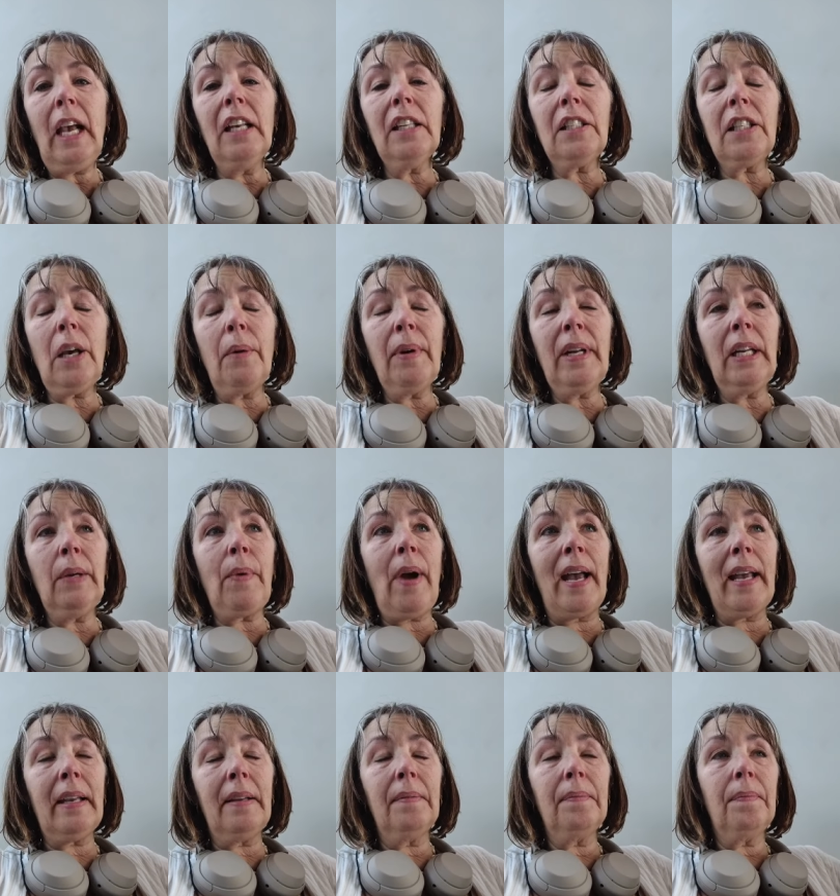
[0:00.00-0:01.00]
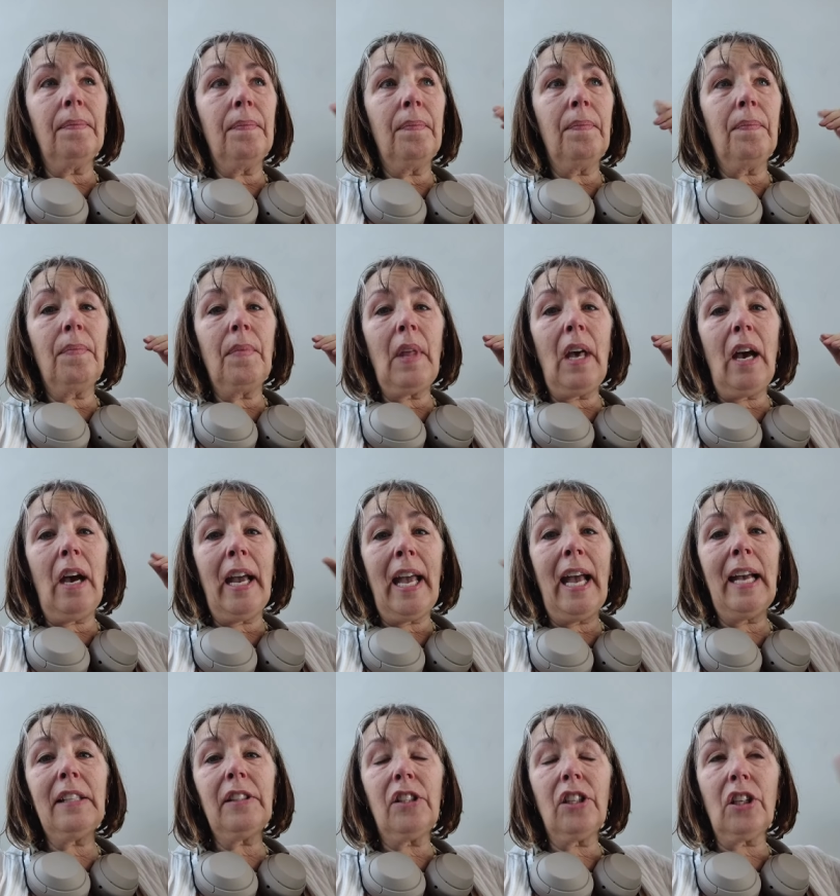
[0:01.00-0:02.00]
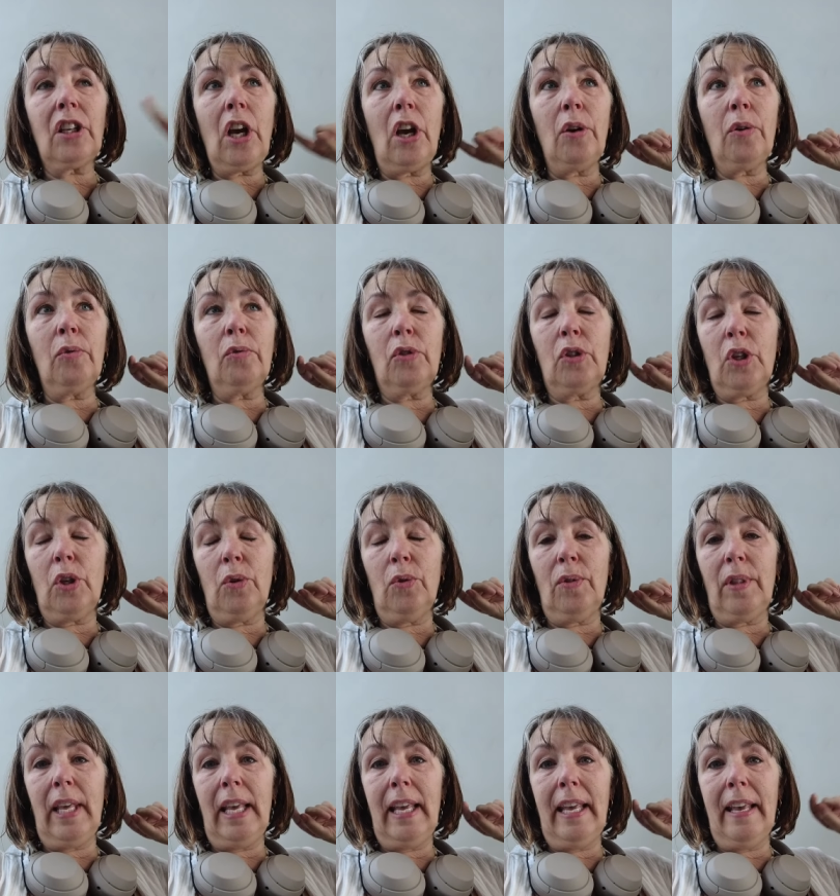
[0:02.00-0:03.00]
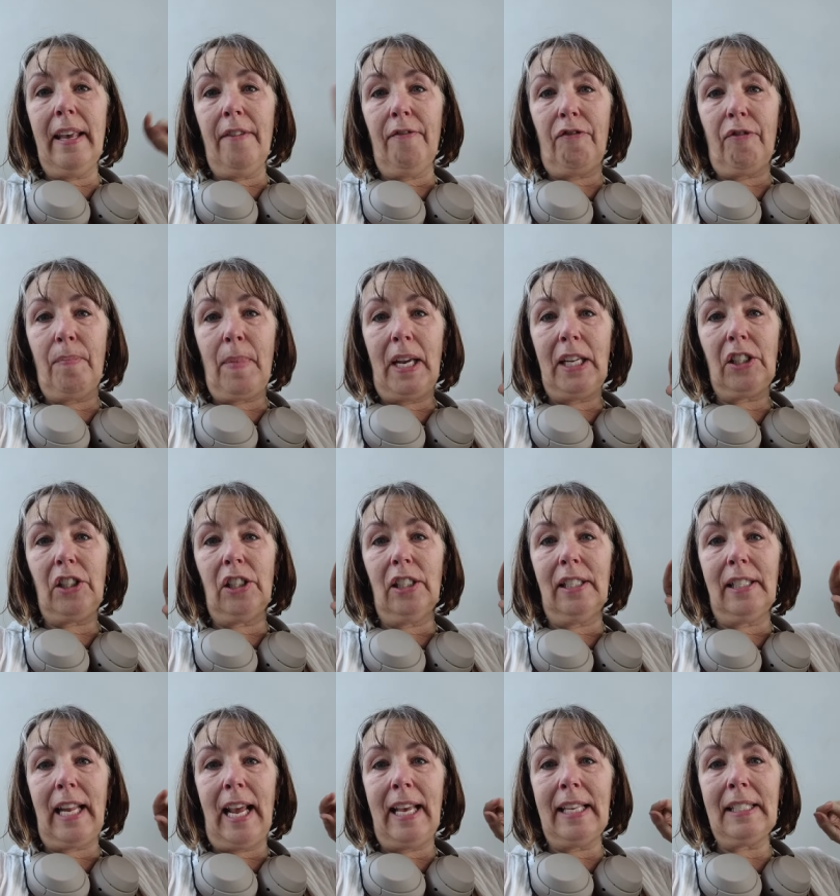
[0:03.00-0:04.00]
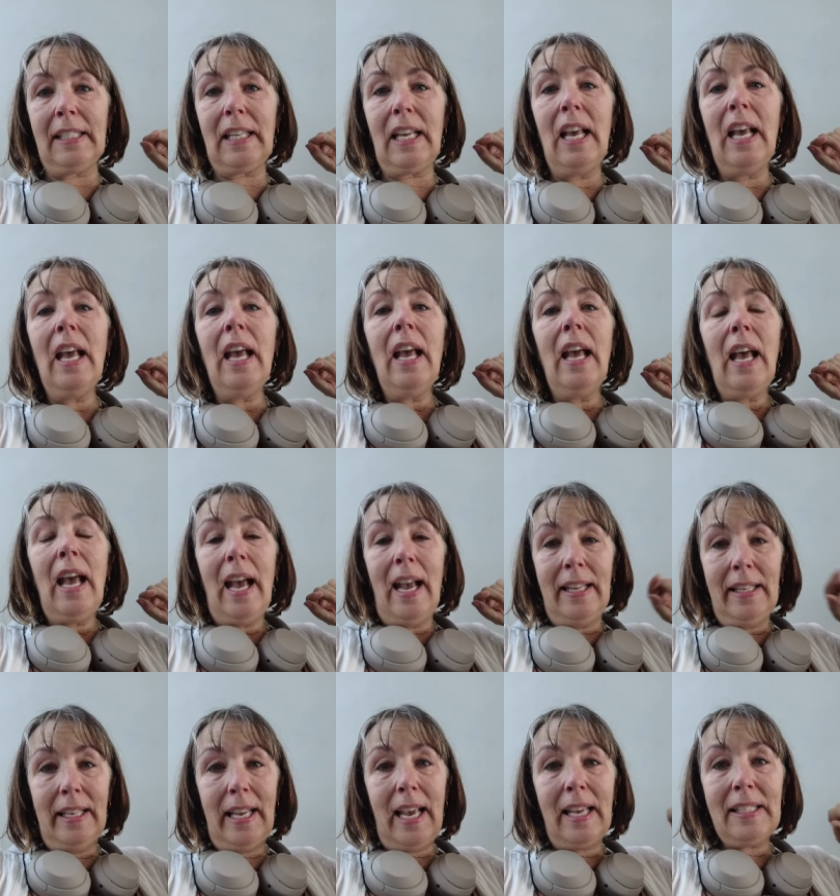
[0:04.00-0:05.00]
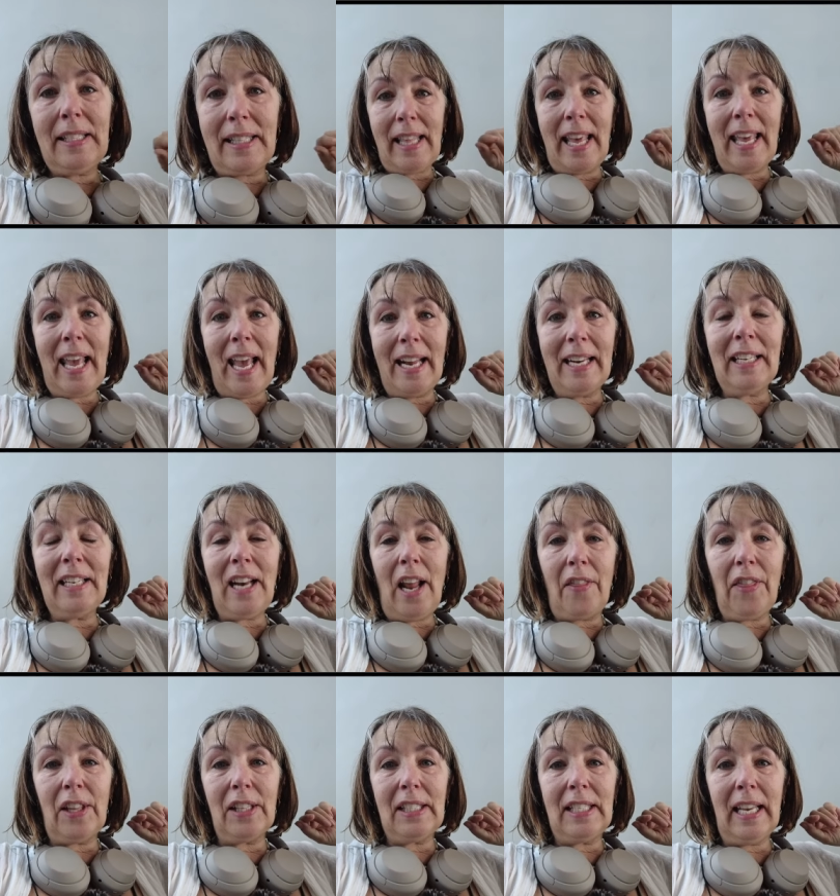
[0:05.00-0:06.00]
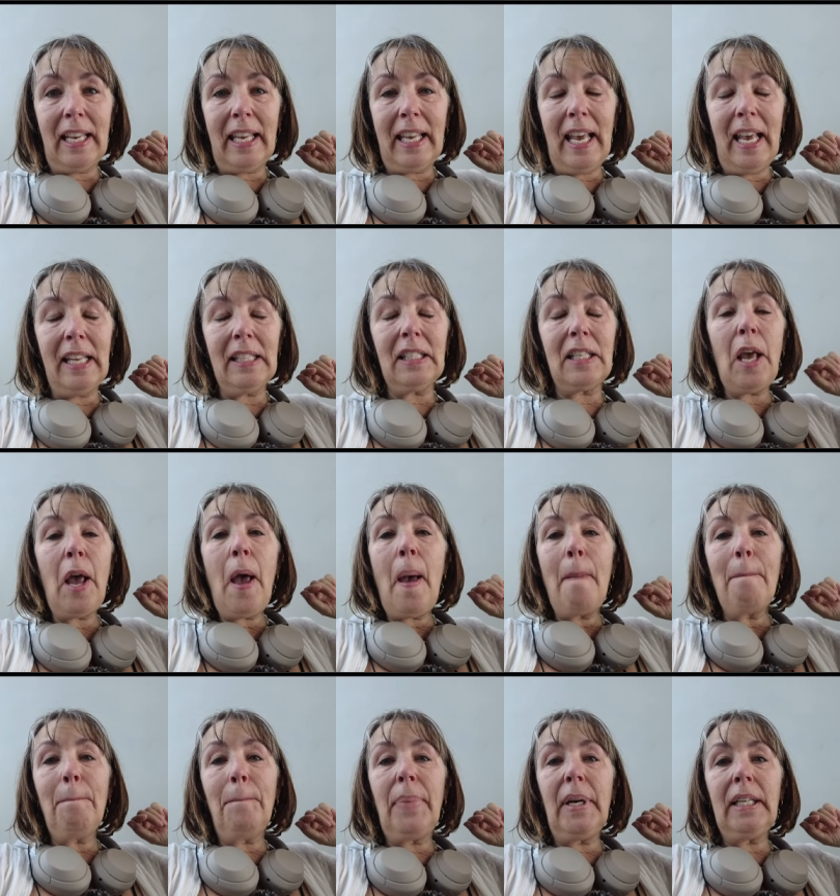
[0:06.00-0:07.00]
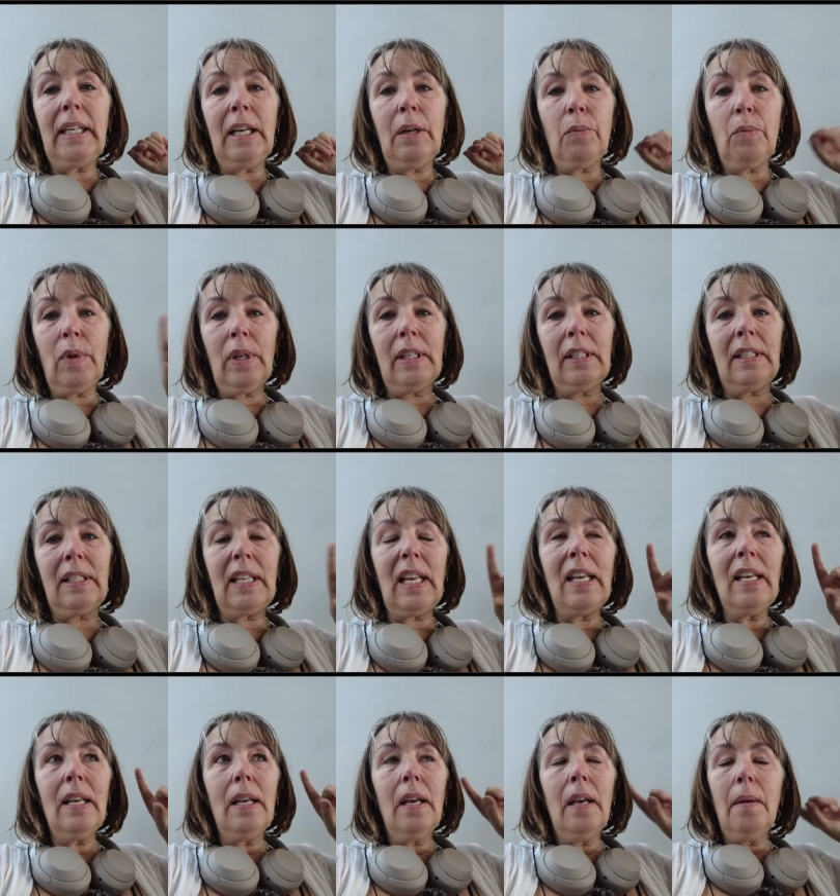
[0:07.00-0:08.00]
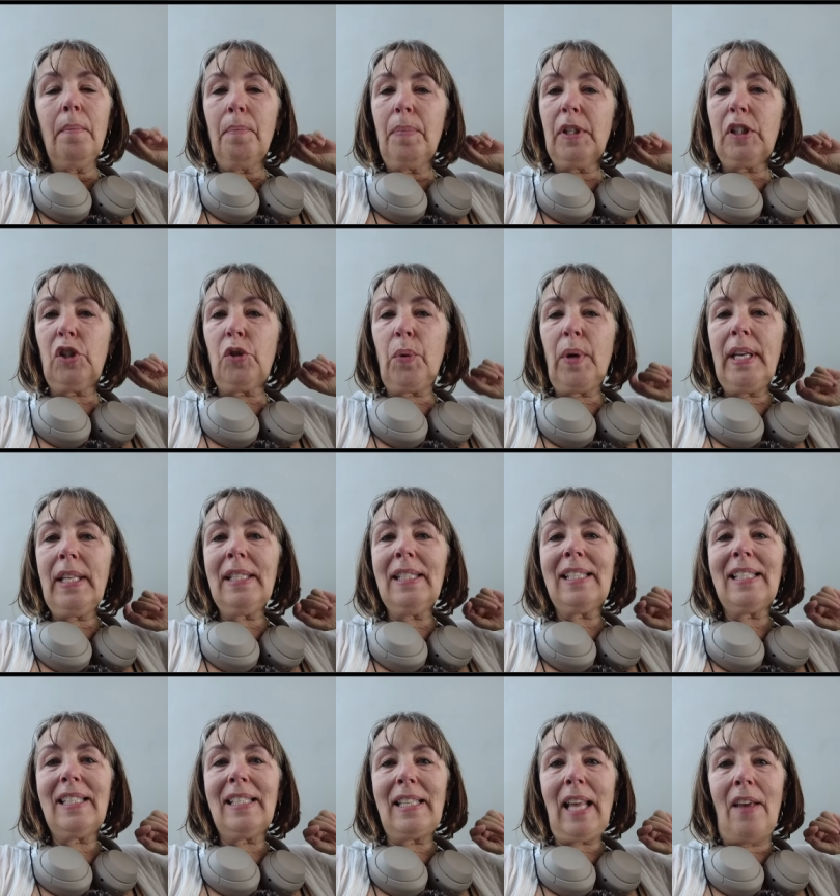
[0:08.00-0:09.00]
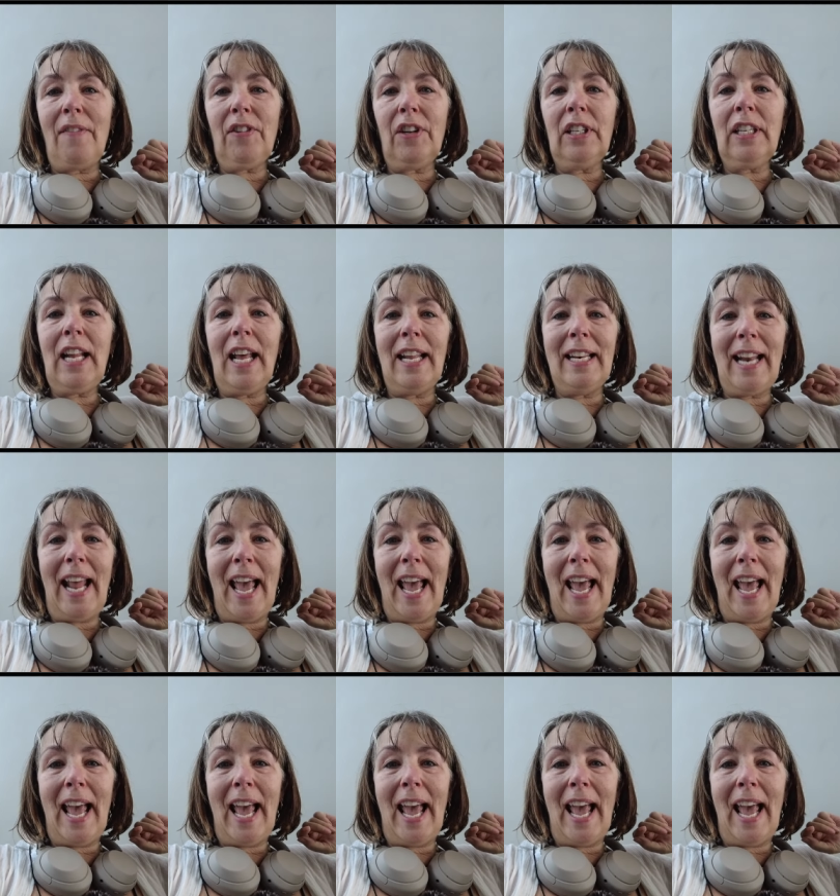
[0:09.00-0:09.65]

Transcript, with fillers: So anyway, I had to go to the information desk, and yes, they had another ticket, but it was between seven and